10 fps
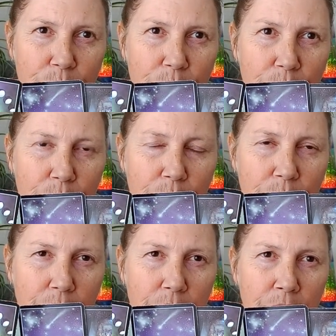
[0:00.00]

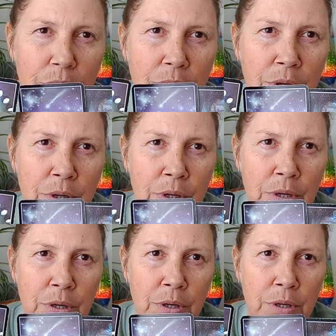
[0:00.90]

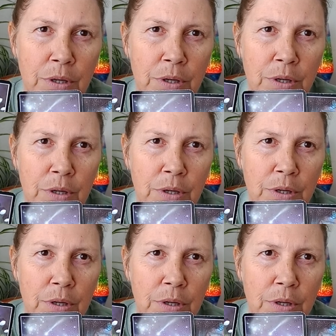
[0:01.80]
(silence)